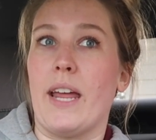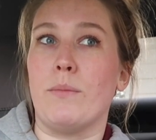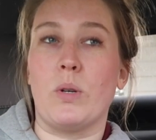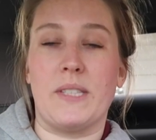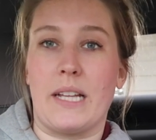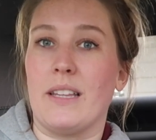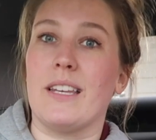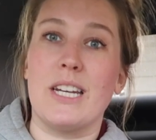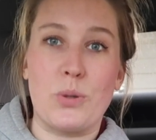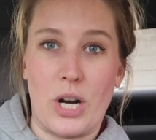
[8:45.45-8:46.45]
and most likely
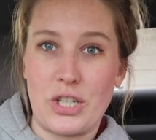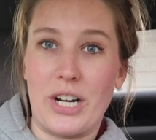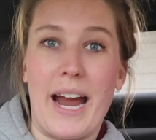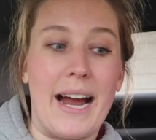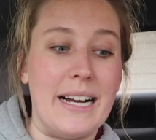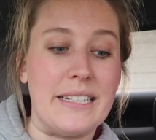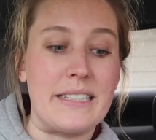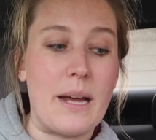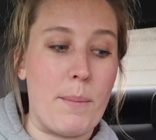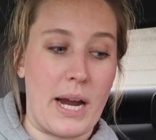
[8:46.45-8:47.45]
the dishwasher
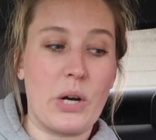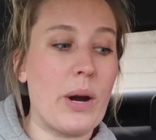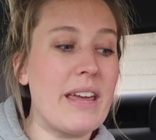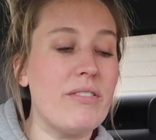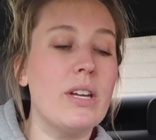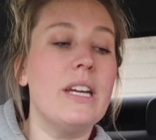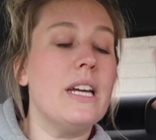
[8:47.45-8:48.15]
and microwave.